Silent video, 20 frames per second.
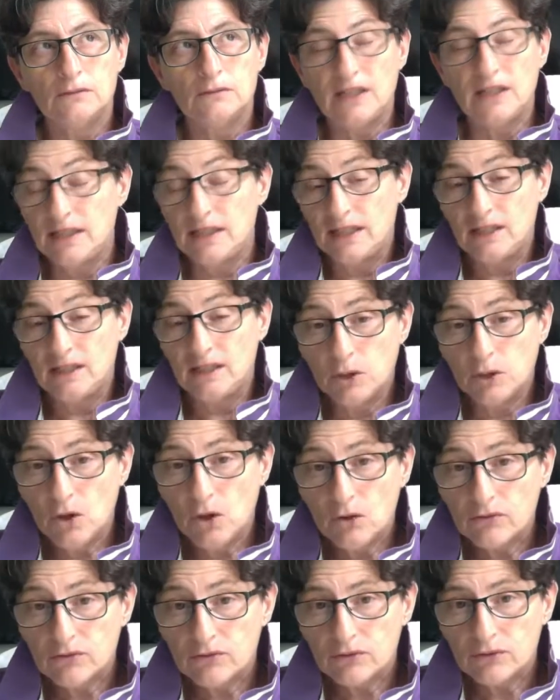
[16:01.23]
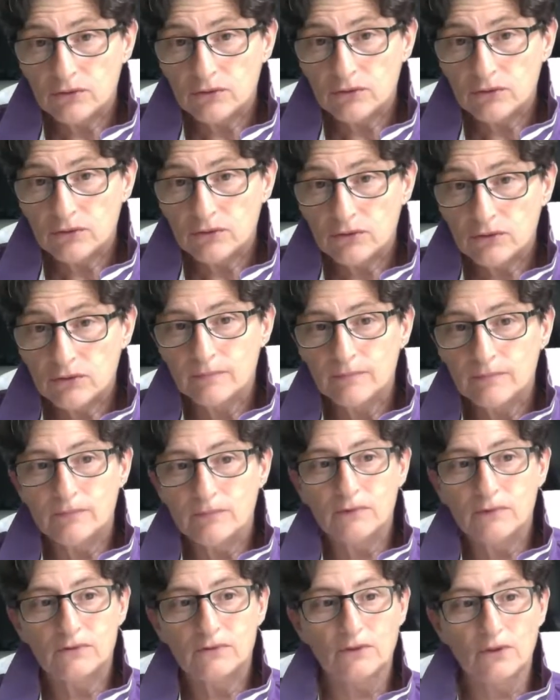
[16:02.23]
they laid me off.
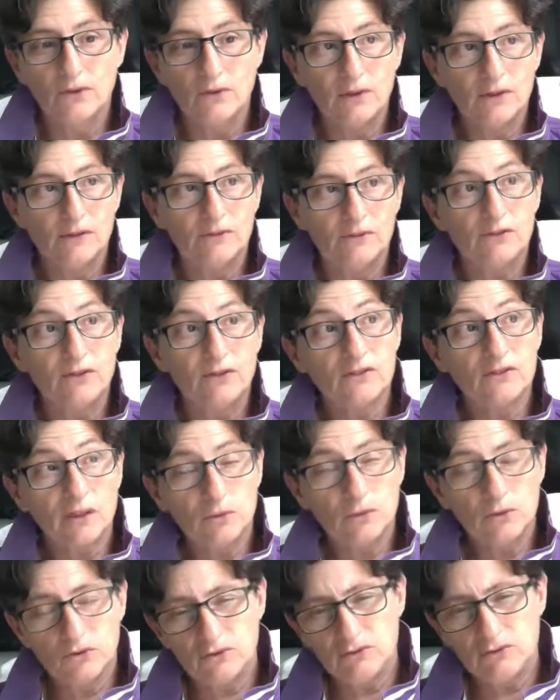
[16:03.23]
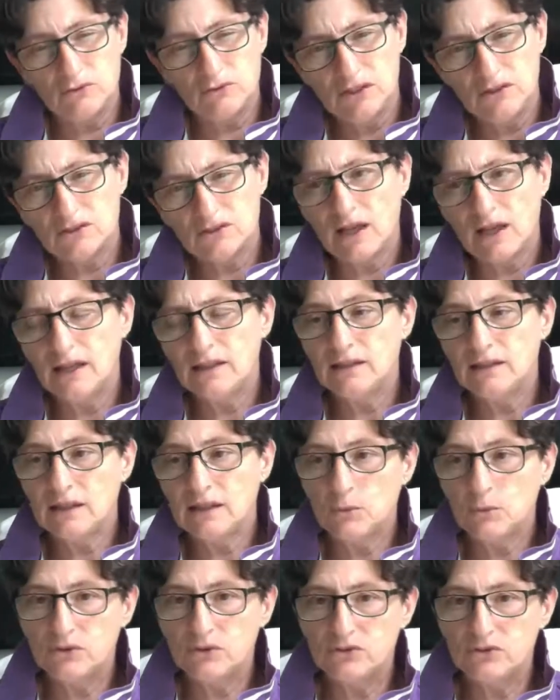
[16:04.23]
So at first I was really sad and
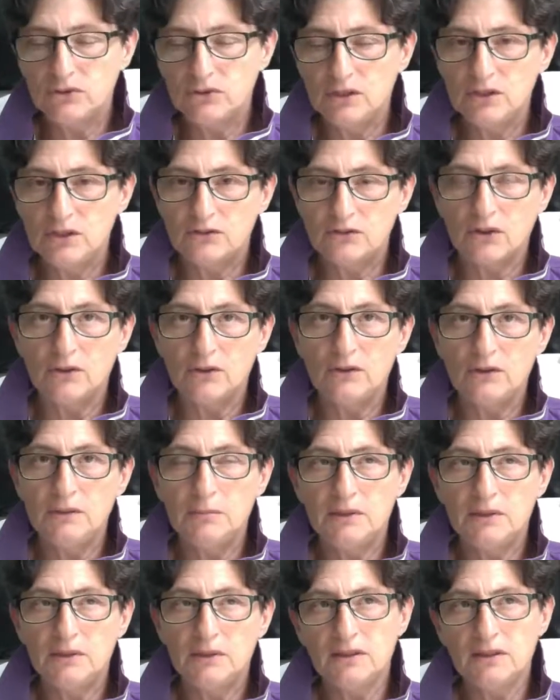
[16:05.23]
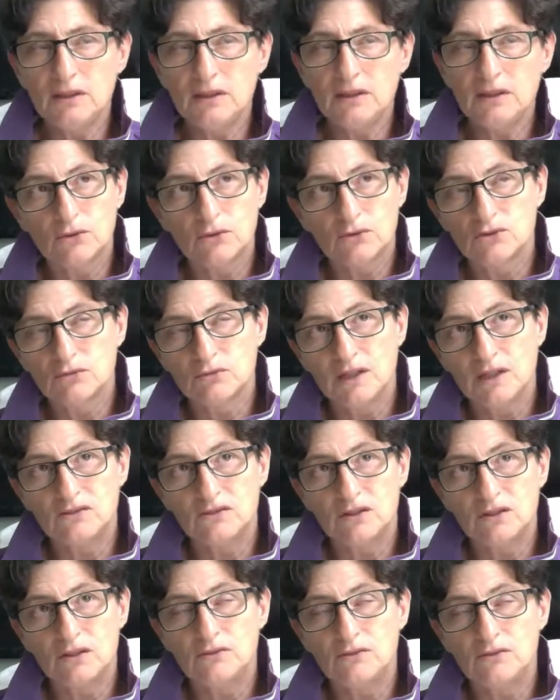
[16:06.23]
I was really sorry. But then I thought to
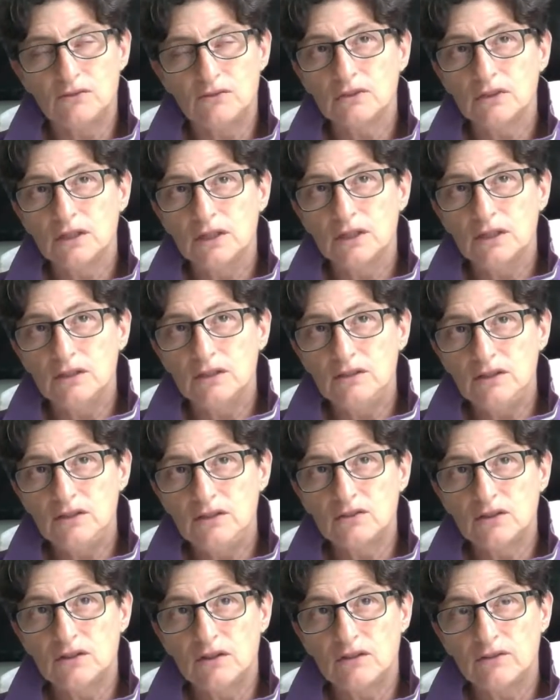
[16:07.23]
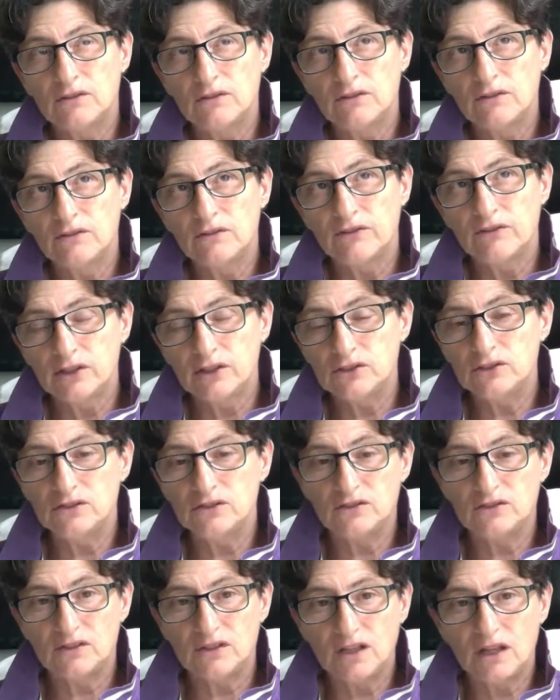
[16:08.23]
myself, these are
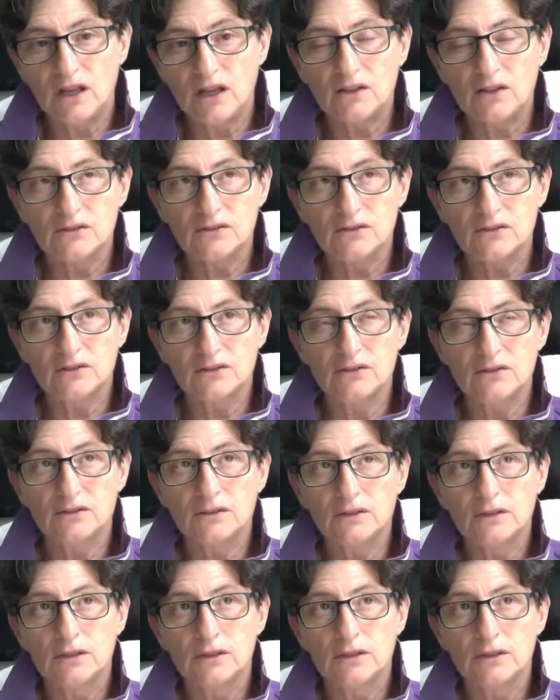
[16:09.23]
Fudge's last